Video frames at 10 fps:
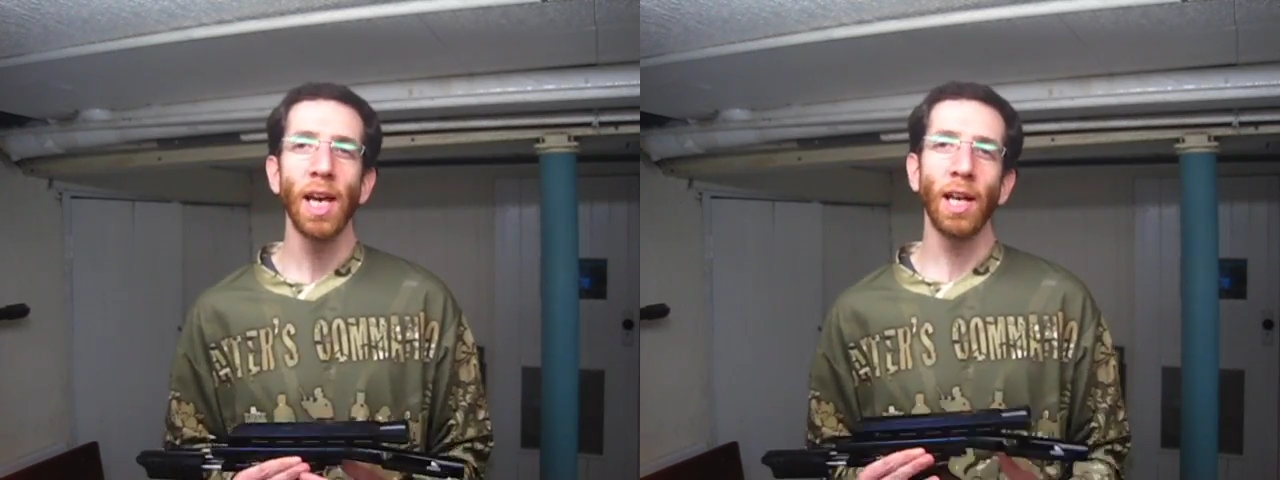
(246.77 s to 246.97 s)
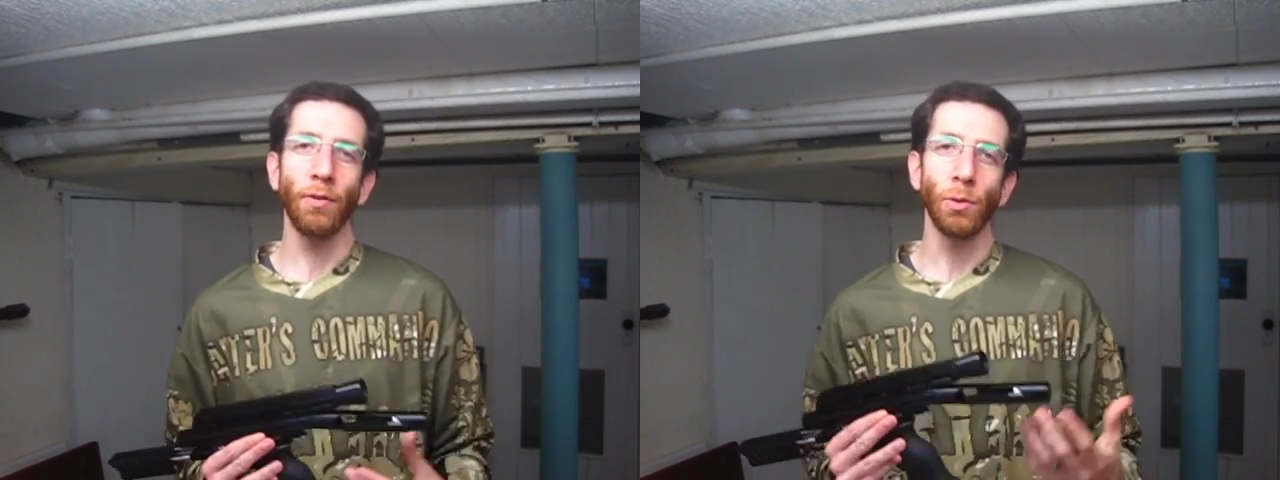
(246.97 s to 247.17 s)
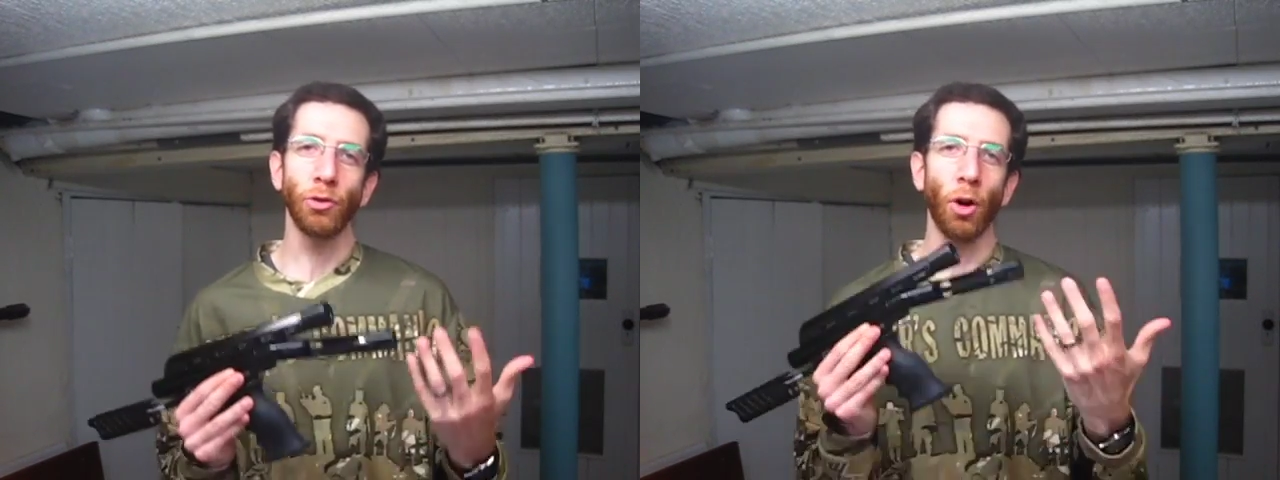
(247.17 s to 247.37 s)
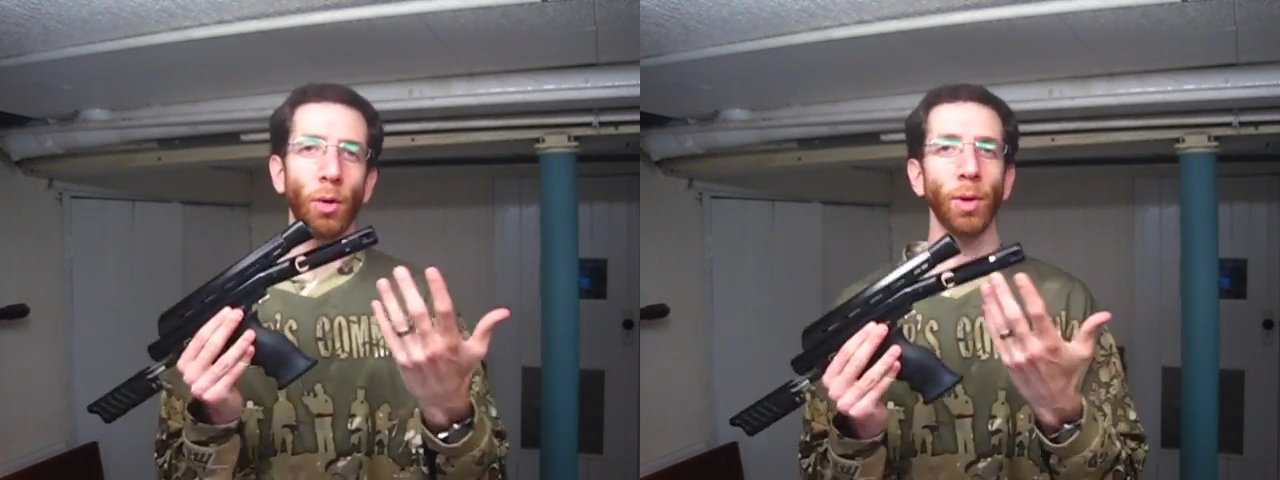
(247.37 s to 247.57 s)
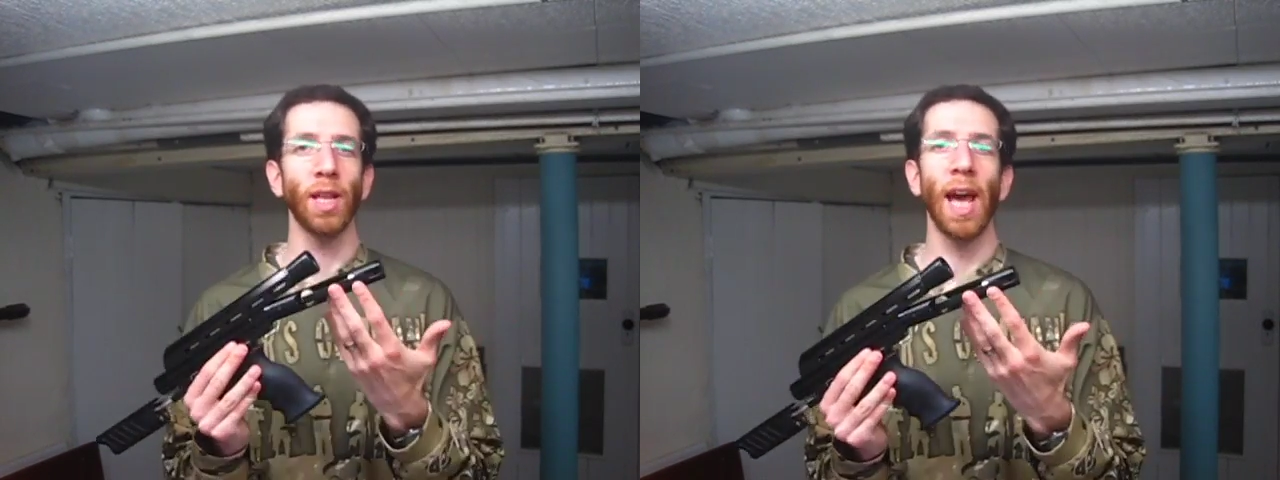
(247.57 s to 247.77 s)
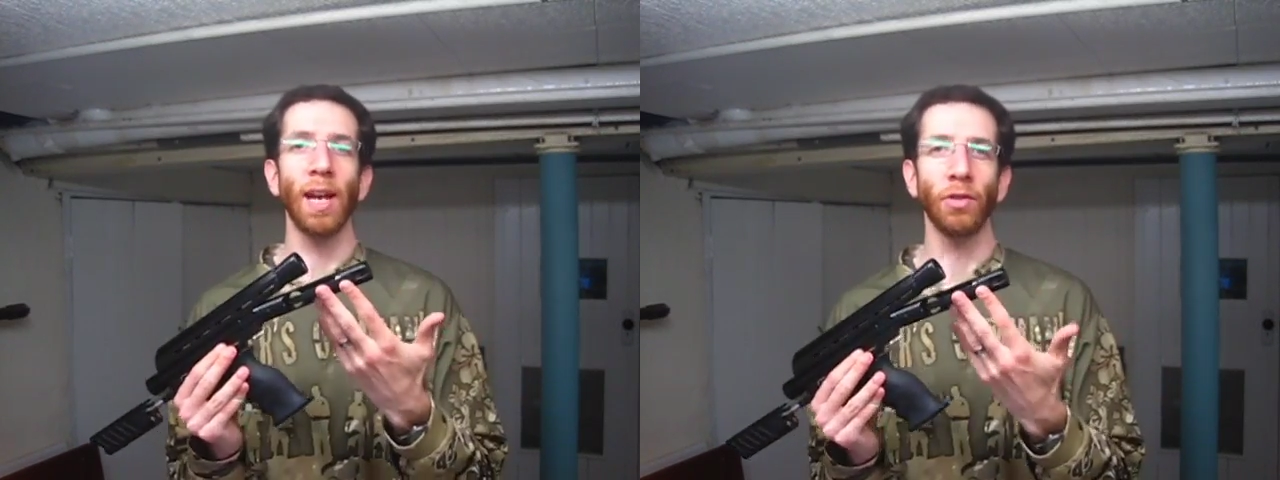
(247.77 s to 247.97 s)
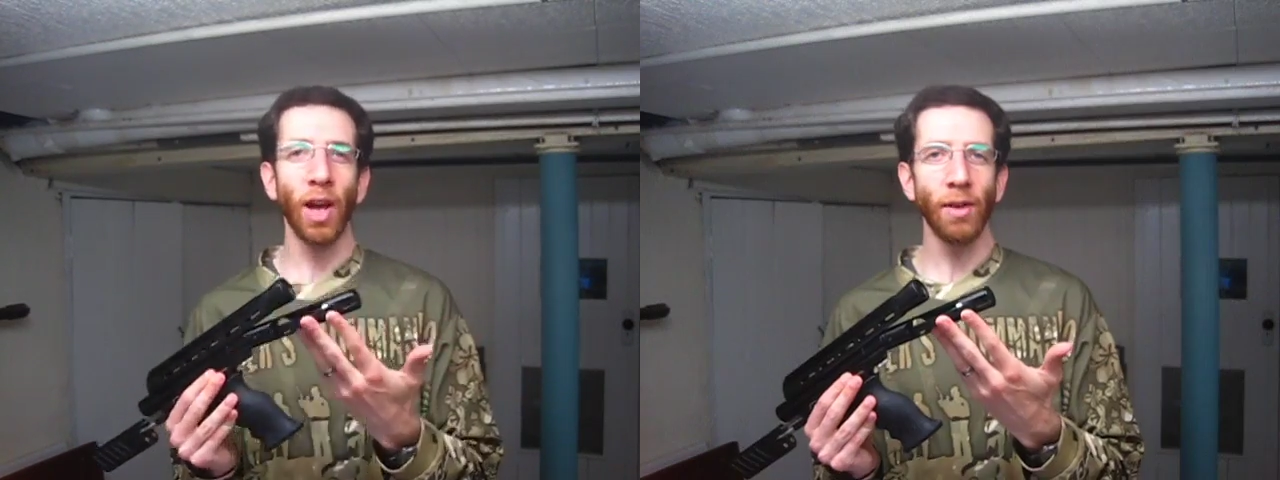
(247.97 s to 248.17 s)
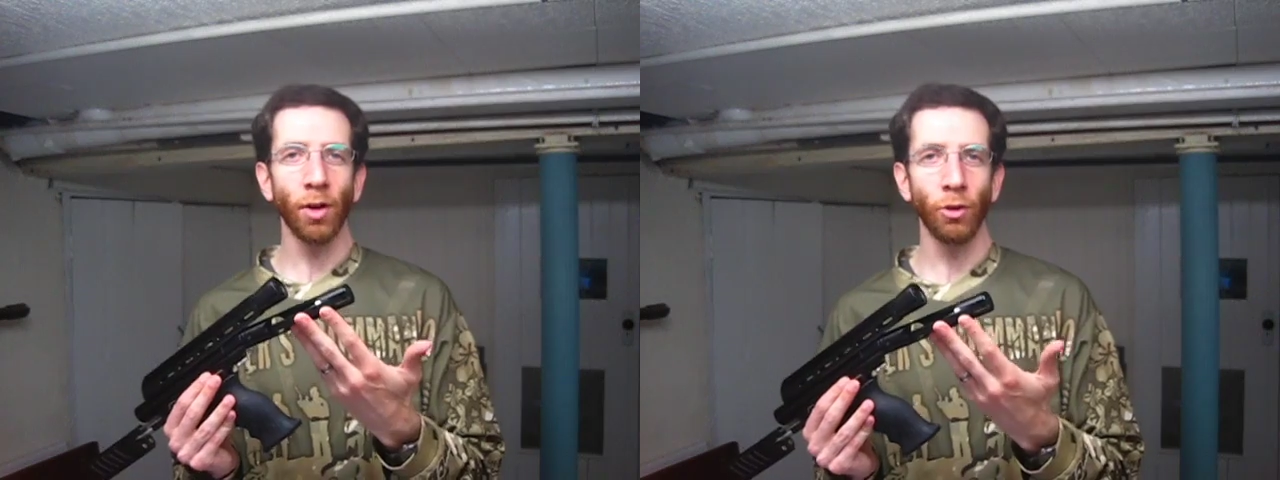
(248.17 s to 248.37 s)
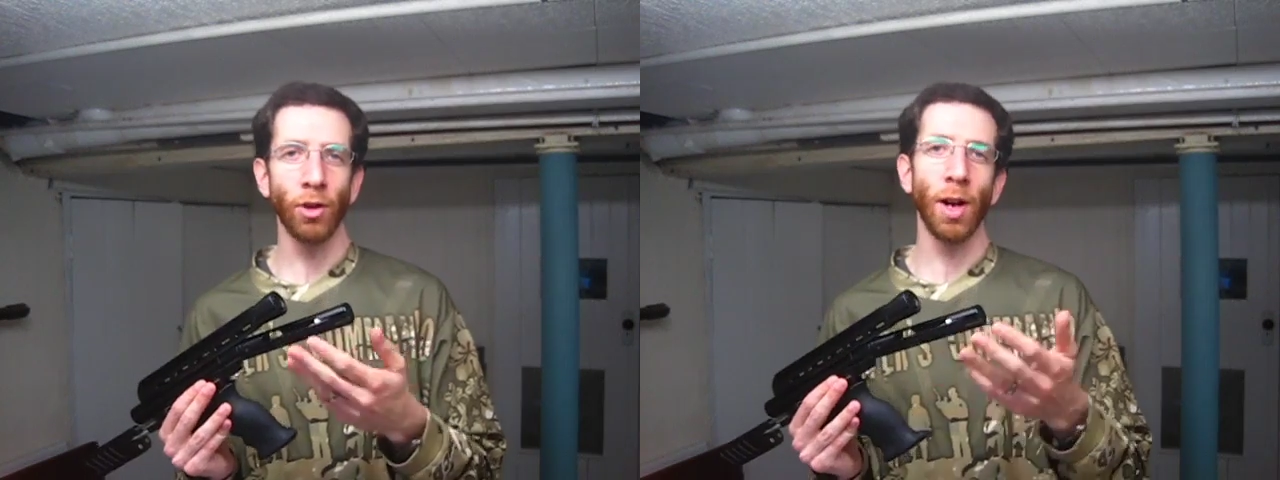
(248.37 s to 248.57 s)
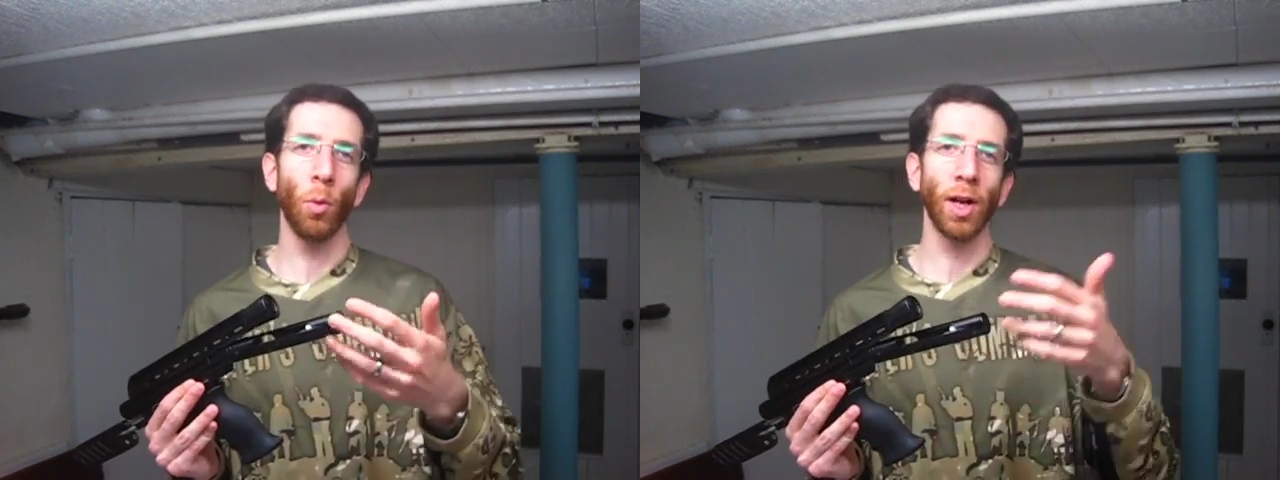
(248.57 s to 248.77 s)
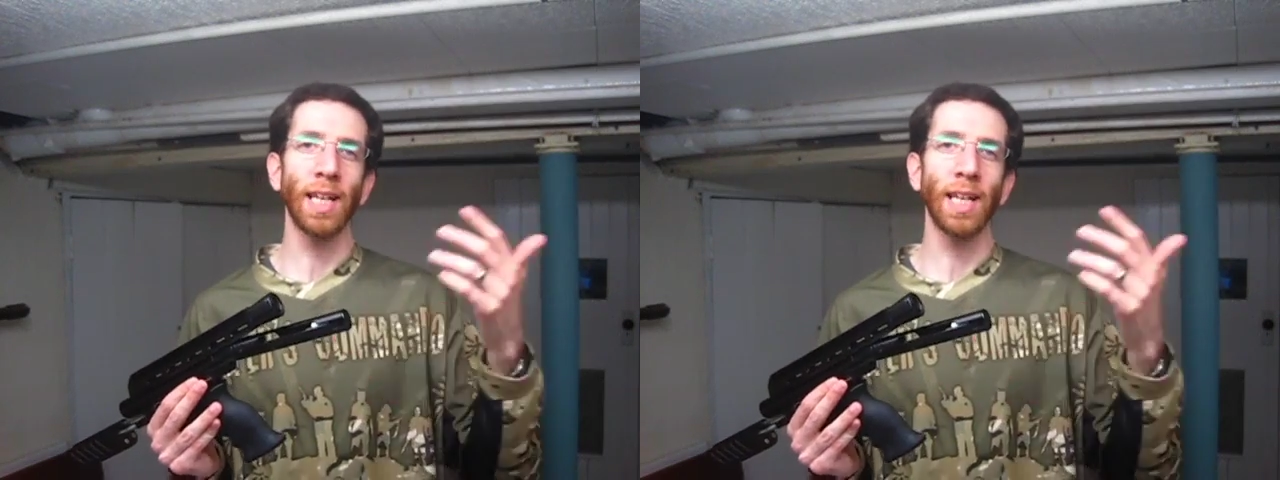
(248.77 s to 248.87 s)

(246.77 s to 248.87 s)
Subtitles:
if you start with the ASA version and want